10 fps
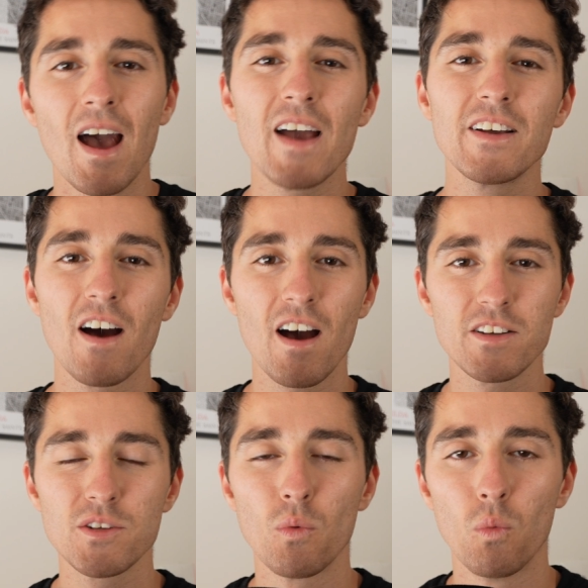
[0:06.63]
Hey
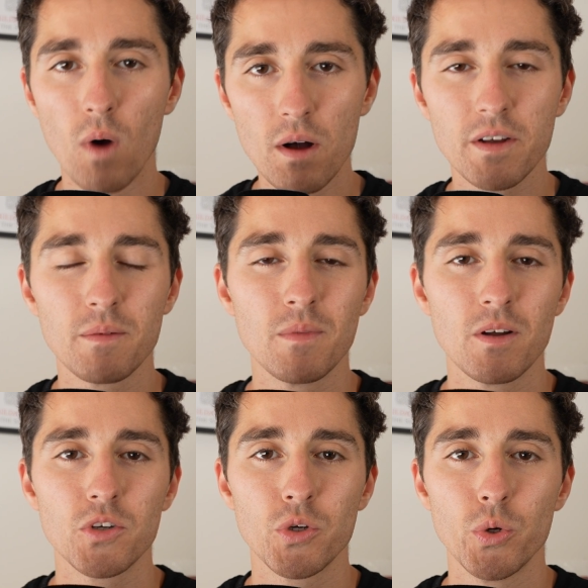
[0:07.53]
guys, welcome
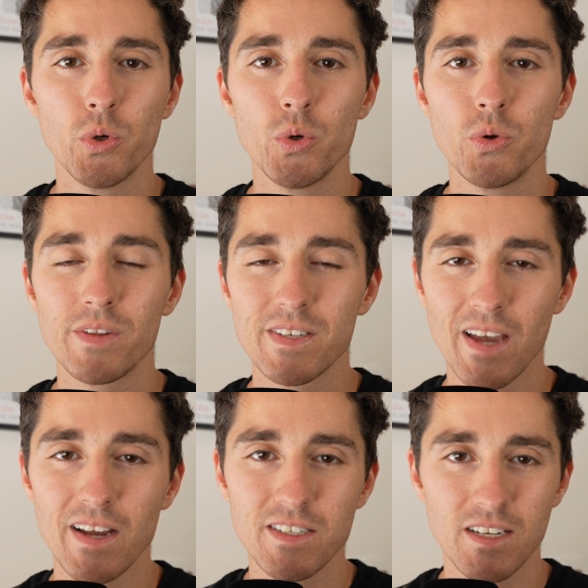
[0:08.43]
to the
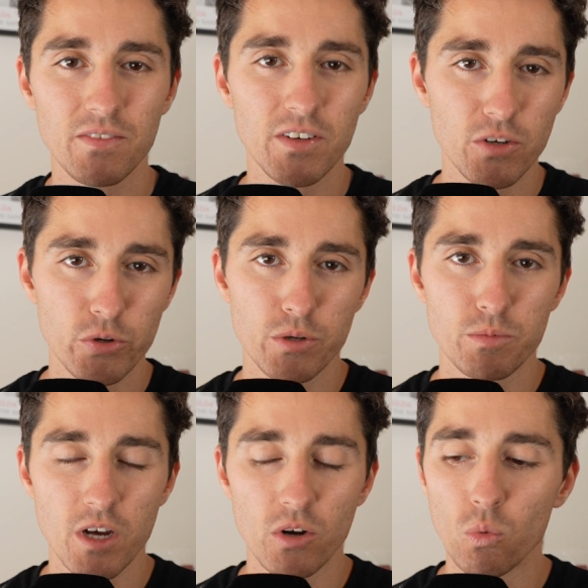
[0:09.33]
Saints TV YouTube
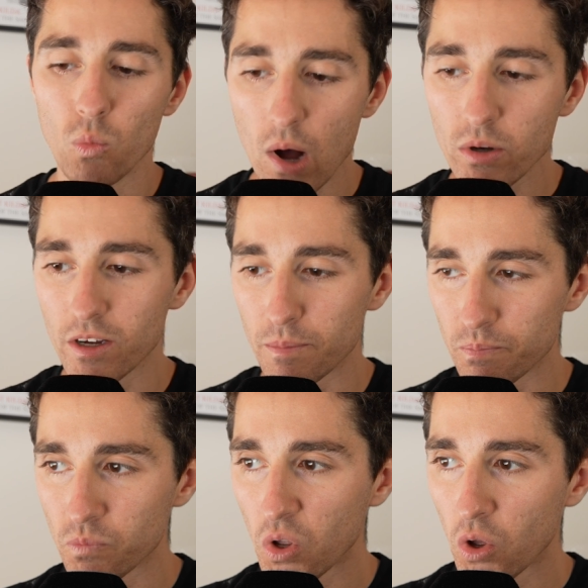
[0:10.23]
channel. Welcome
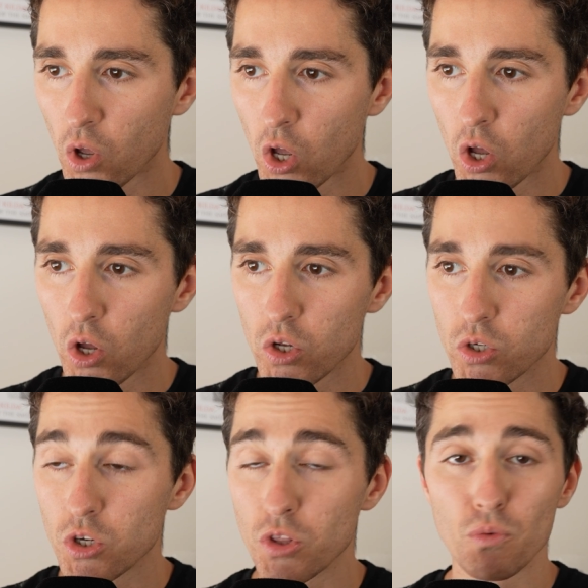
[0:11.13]

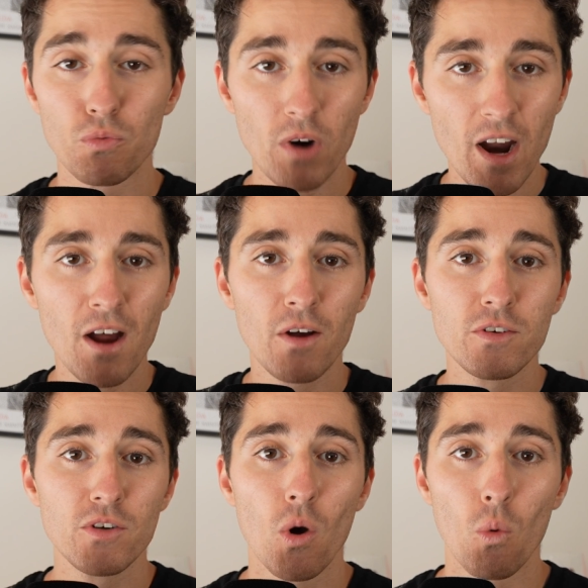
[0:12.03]
to the
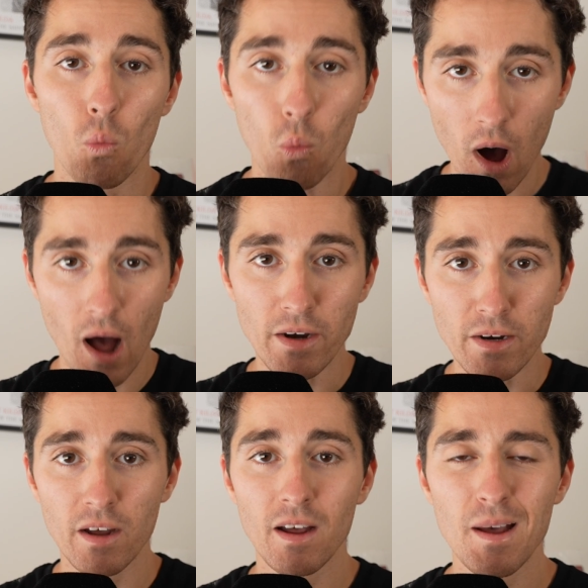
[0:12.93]
round
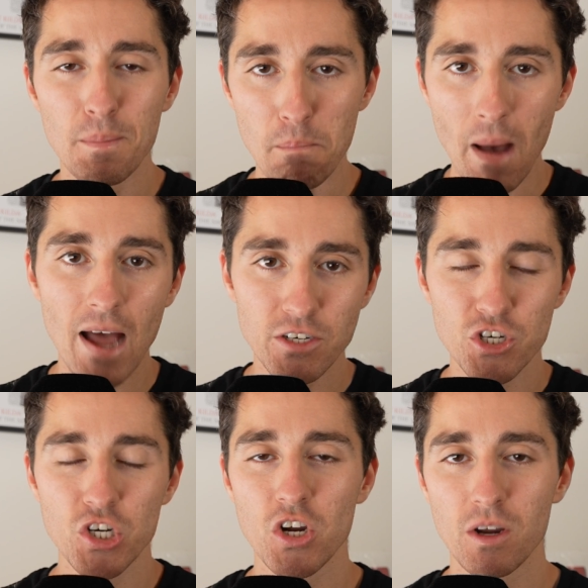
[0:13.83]
one
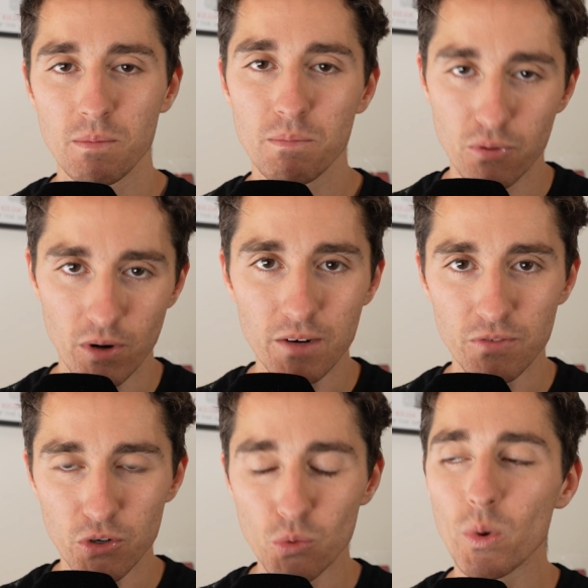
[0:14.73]
match
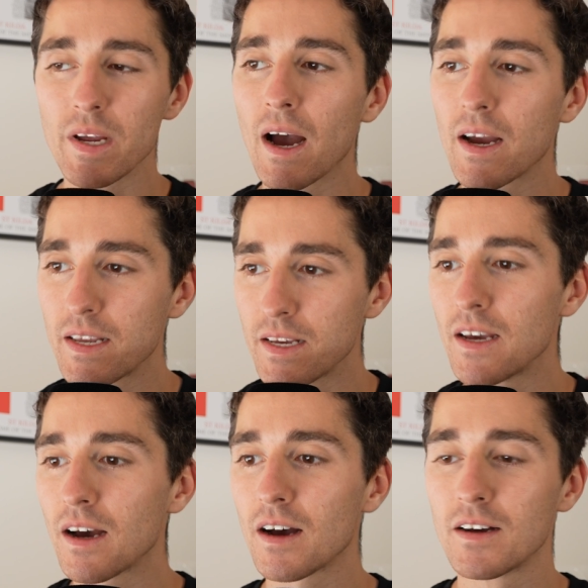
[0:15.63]
preview. We are
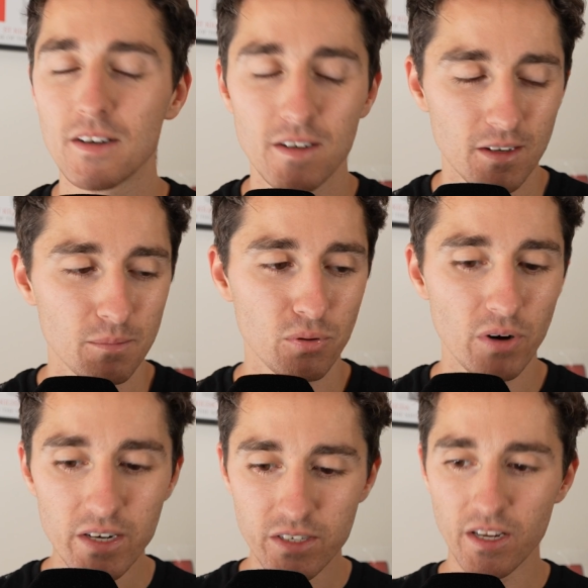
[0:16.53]
here.
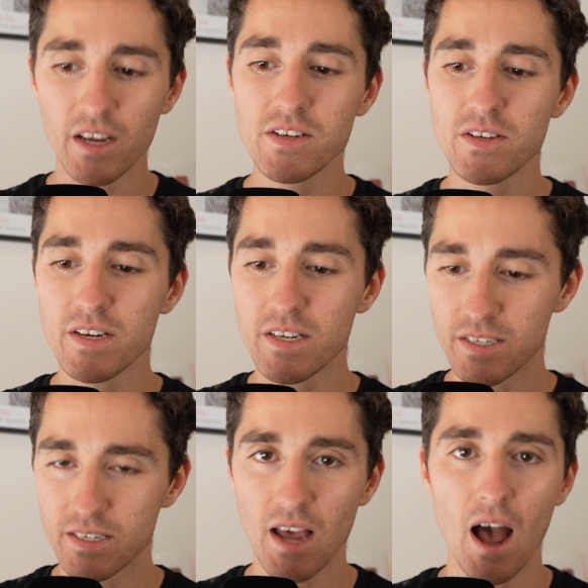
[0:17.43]
Pre-season is
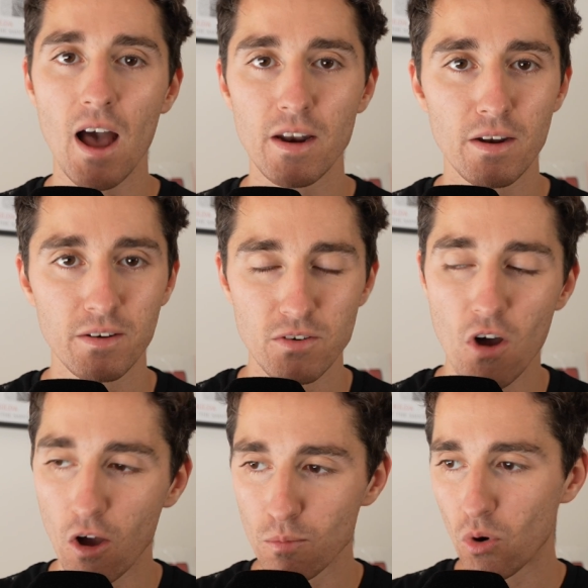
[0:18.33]
done.
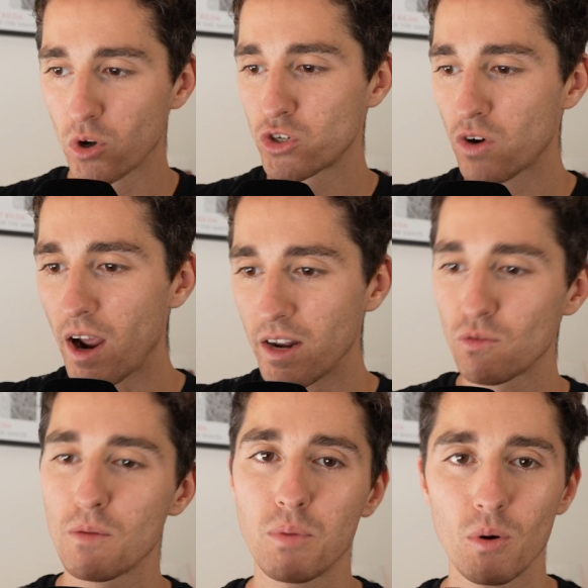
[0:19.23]
No more training
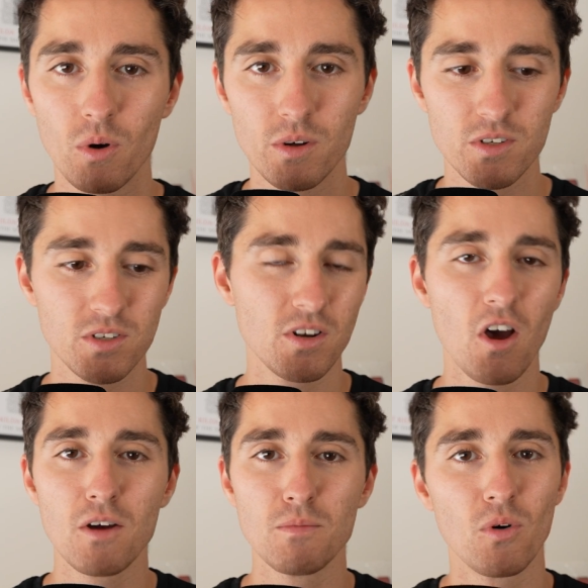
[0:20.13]
reports.
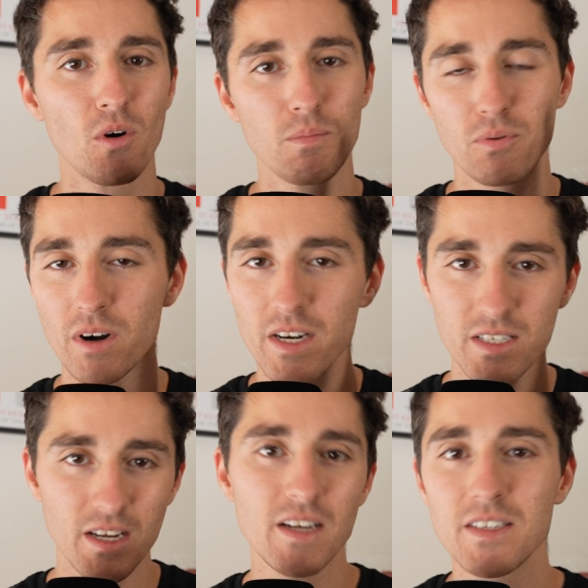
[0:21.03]
No more
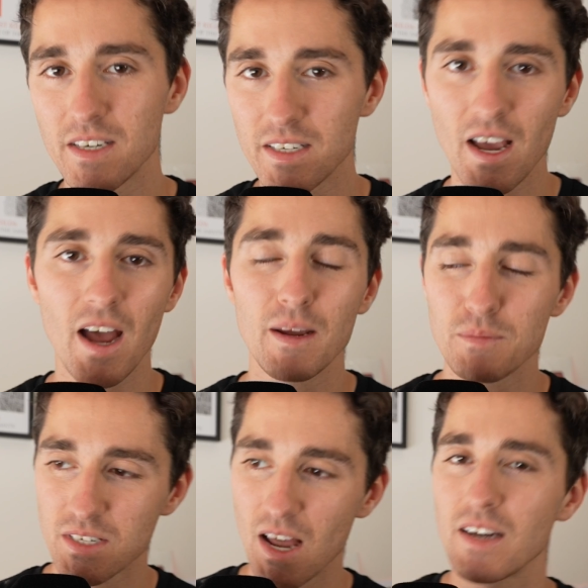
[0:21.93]
pre-season
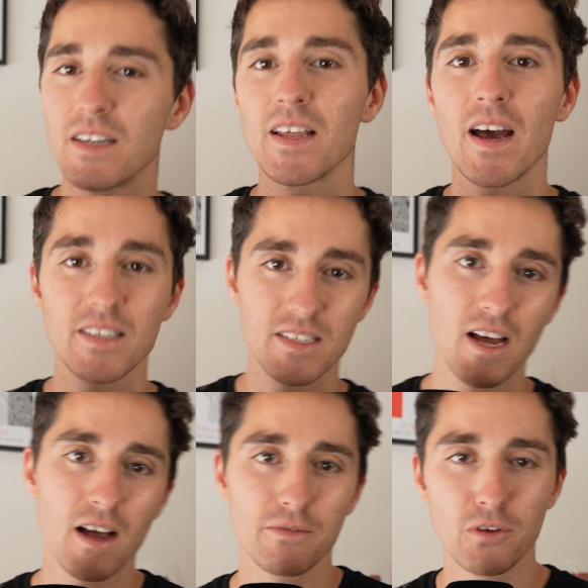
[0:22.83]
games. None of that
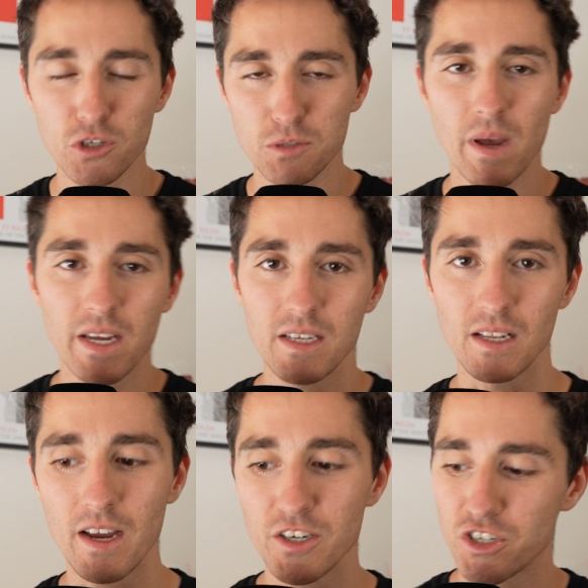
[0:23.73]
stuff. No
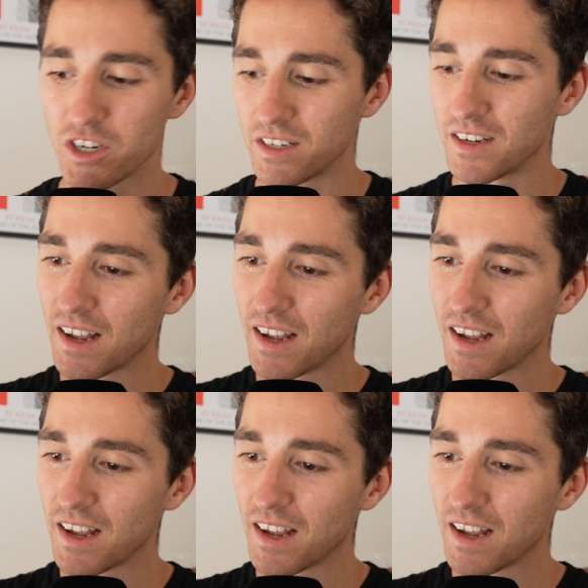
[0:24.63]
speculation.